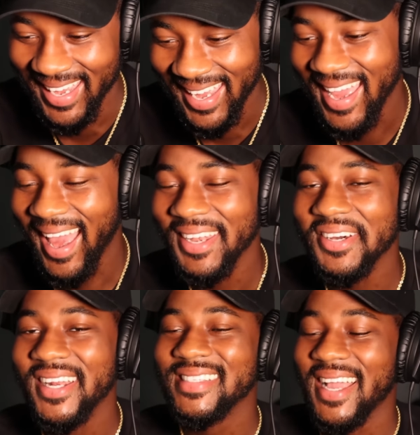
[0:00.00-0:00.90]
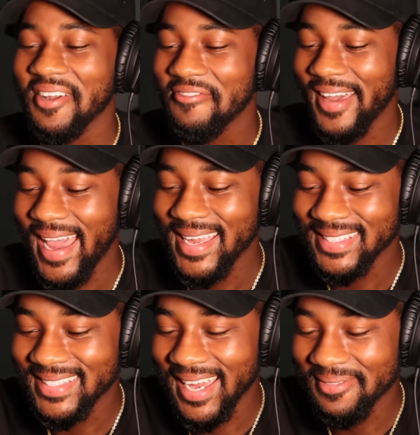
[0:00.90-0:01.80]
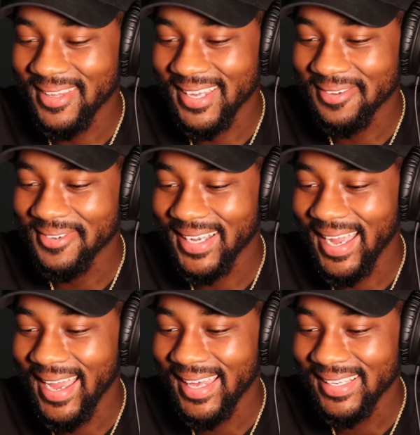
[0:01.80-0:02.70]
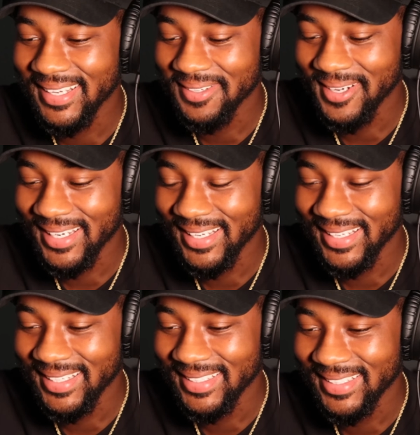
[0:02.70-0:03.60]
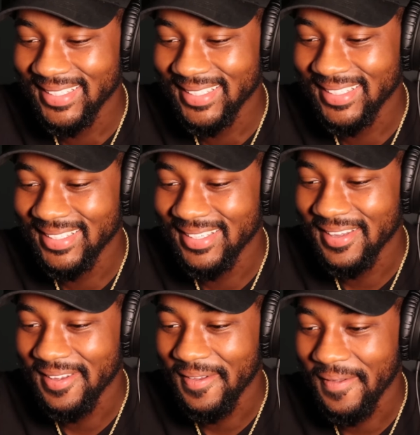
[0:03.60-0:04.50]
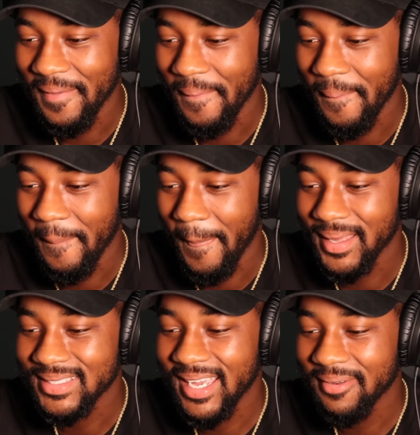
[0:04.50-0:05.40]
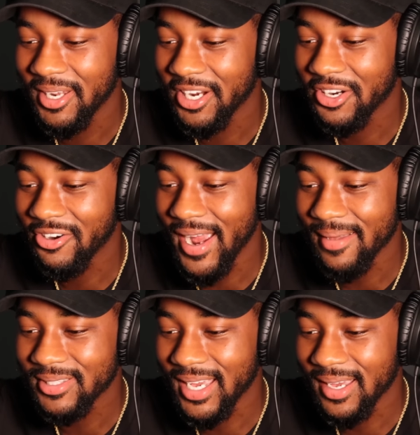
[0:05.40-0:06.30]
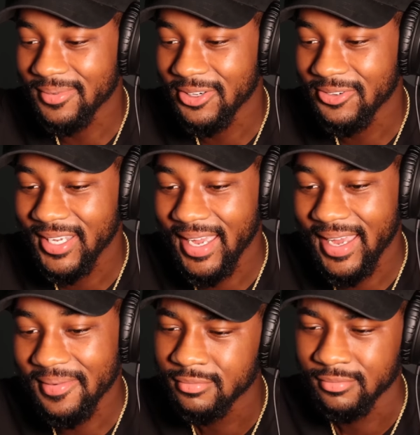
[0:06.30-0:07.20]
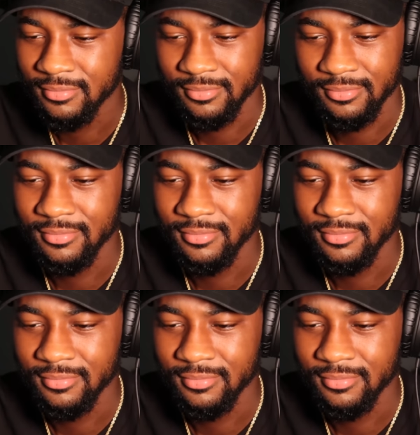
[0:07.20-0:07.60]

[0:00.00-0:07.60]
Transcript: I know that's like a fashion type thing, but golly, my nigga. don't do the fake kicking. No. It's damn near a crop top, no cap. straight,